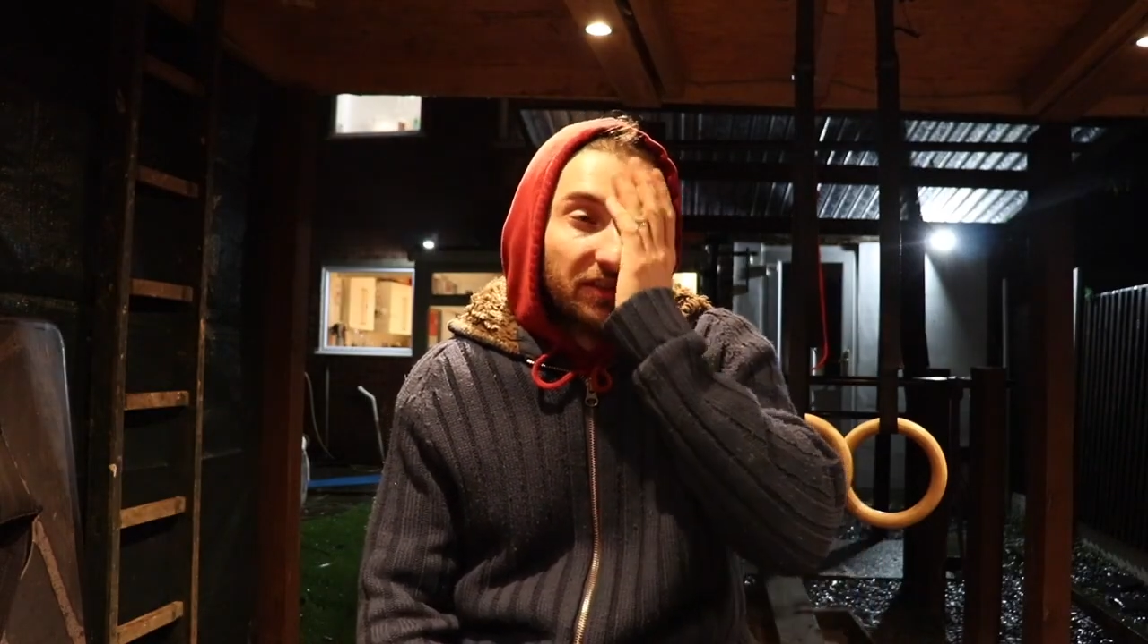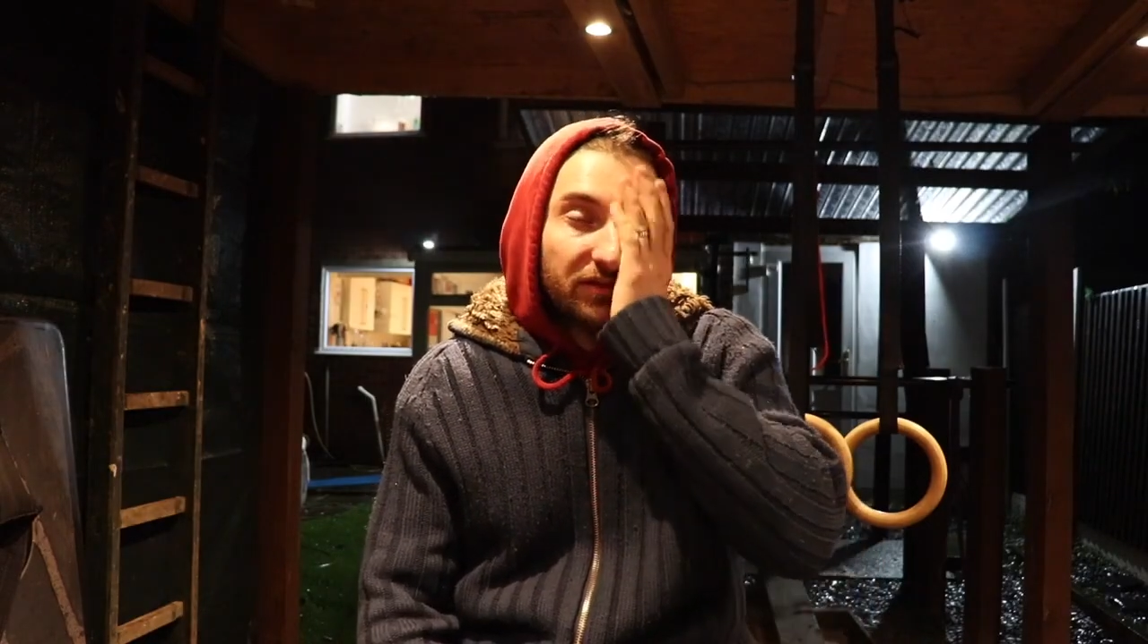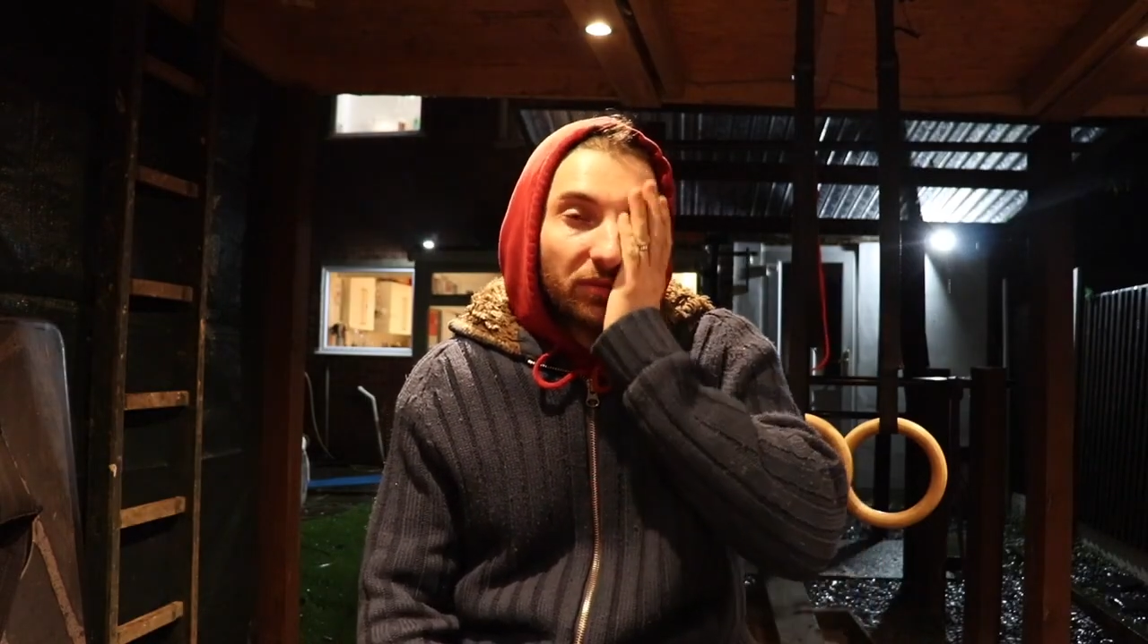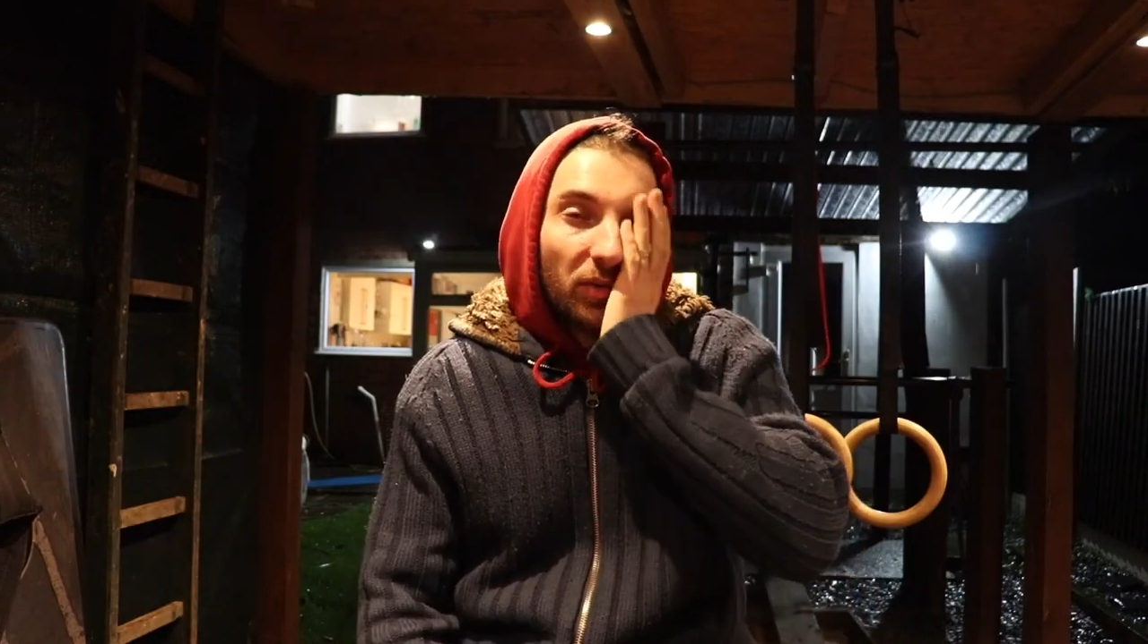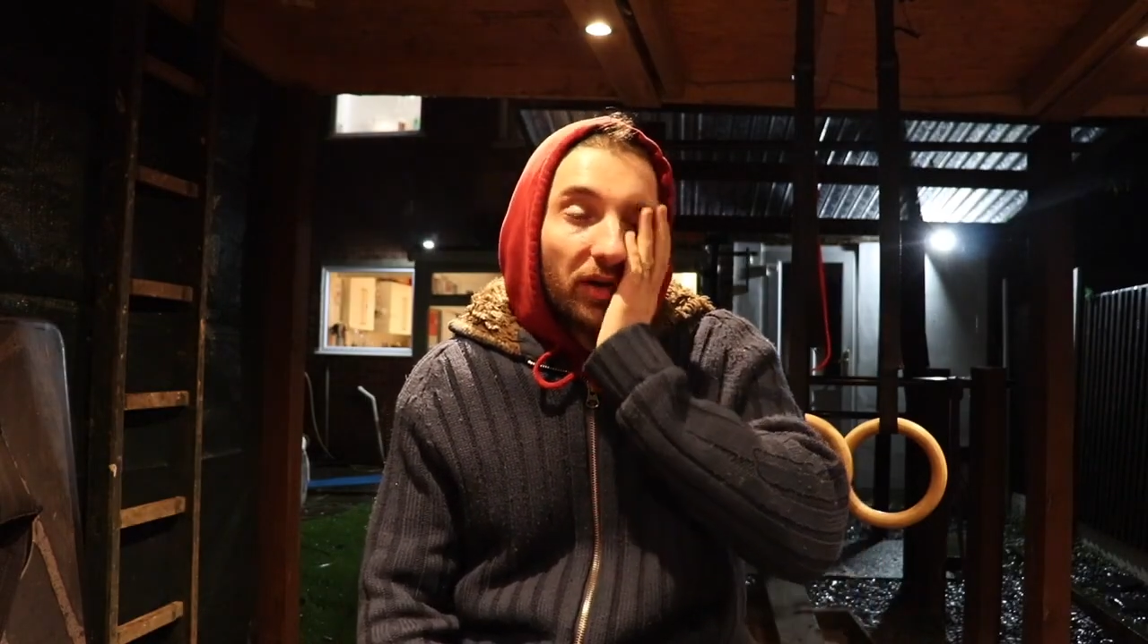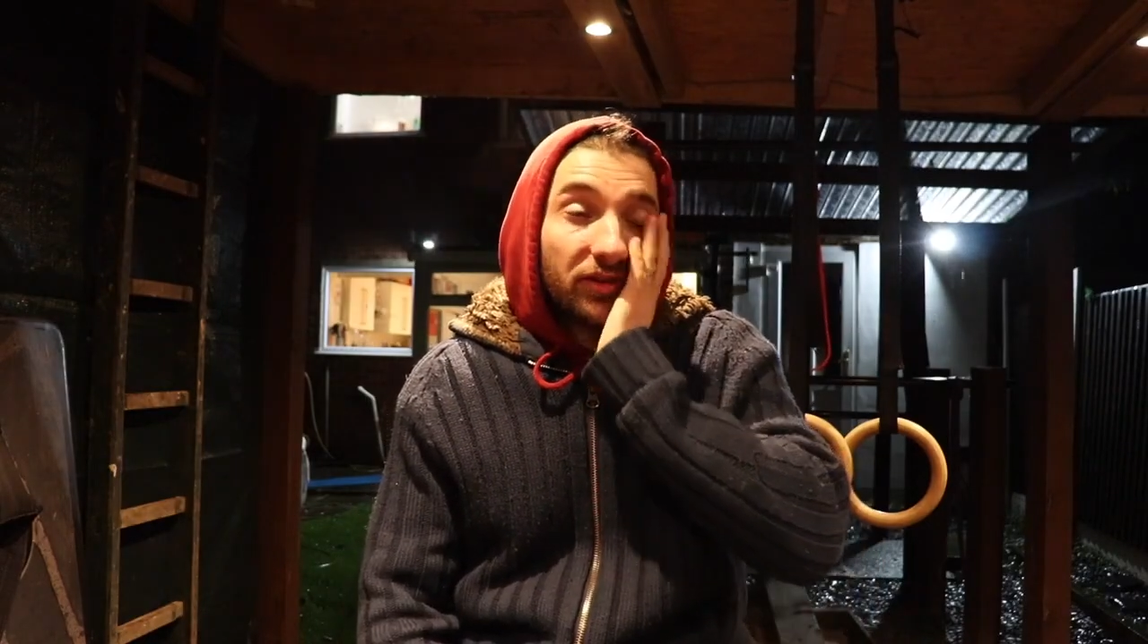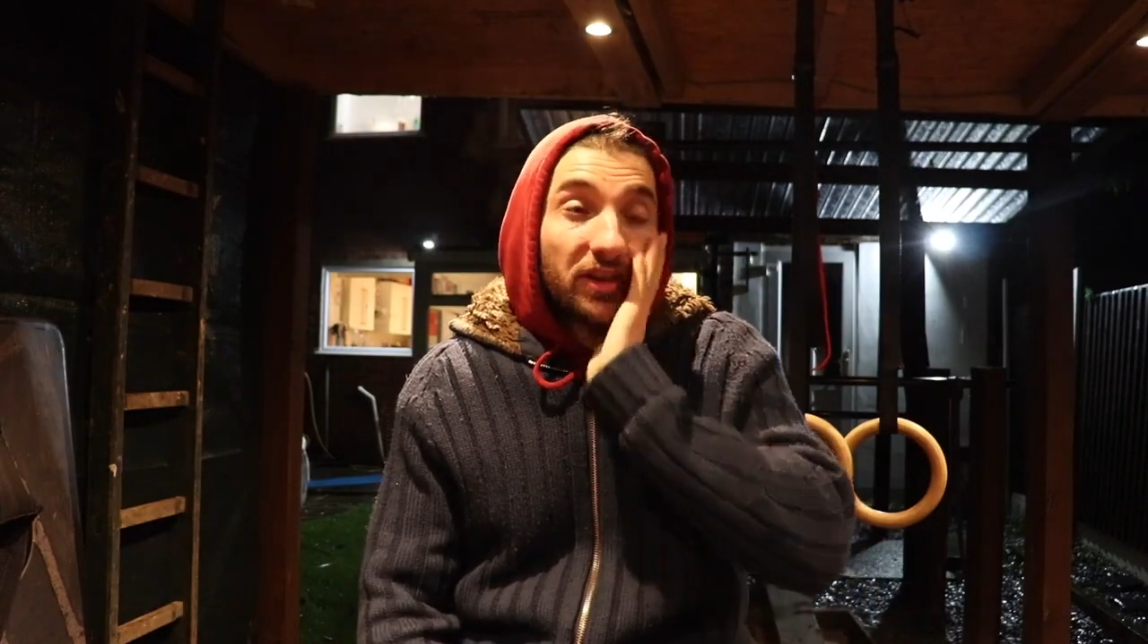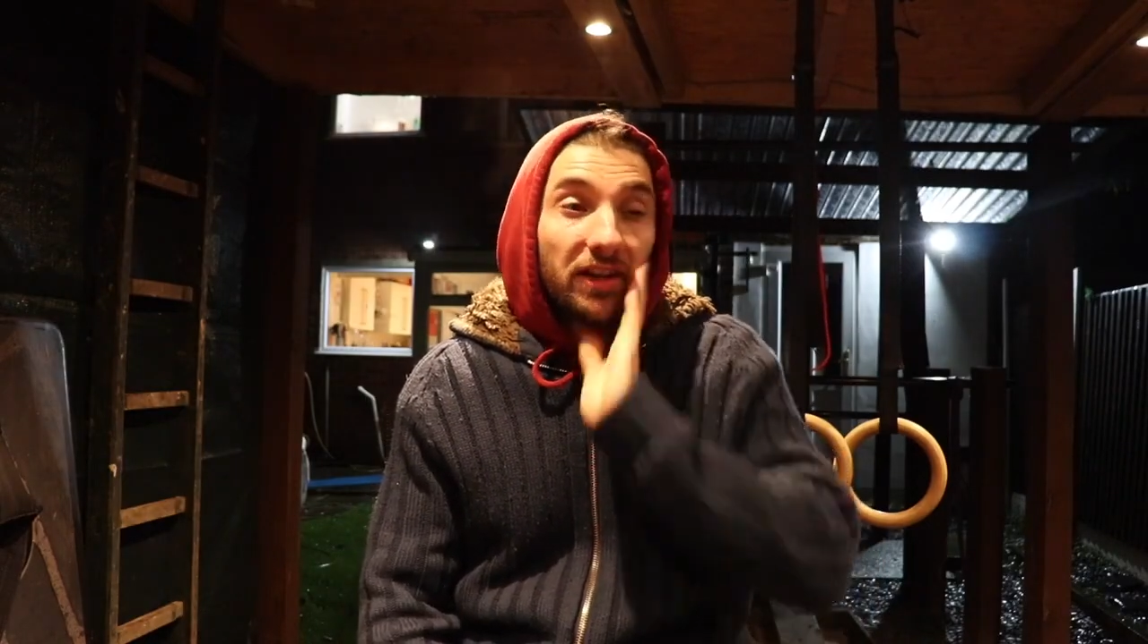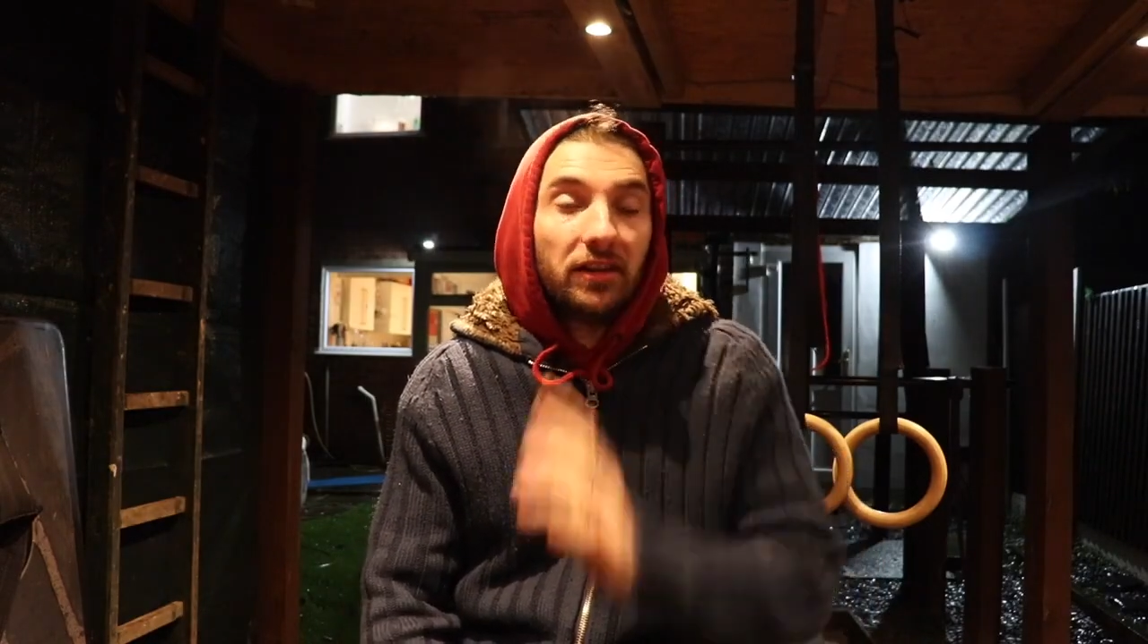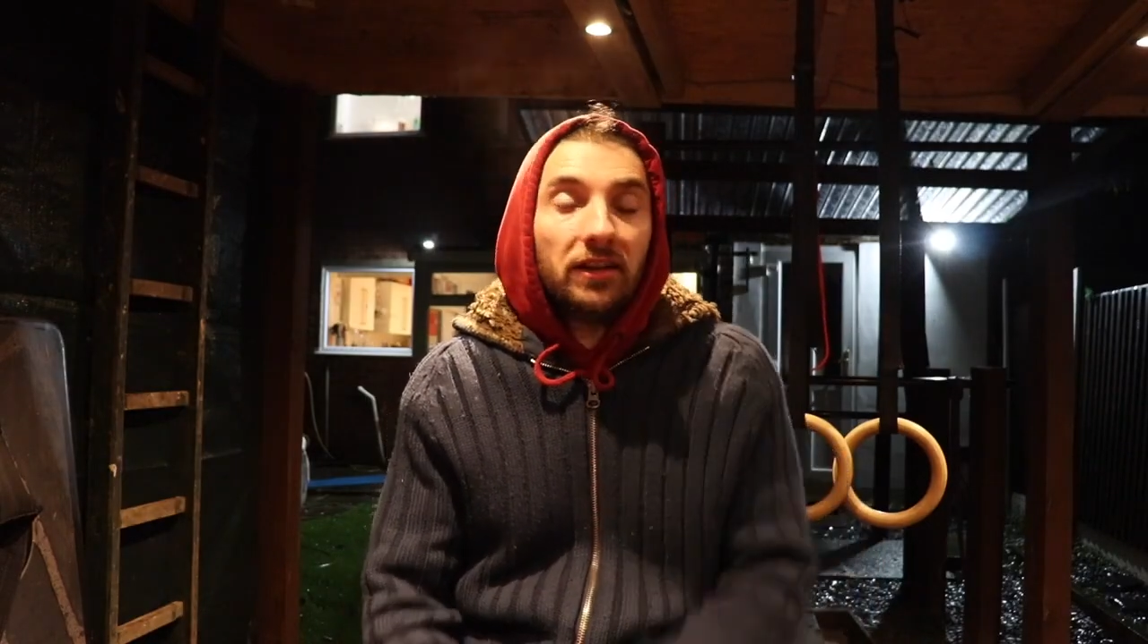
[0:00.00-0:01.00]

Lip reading: from what I've seen.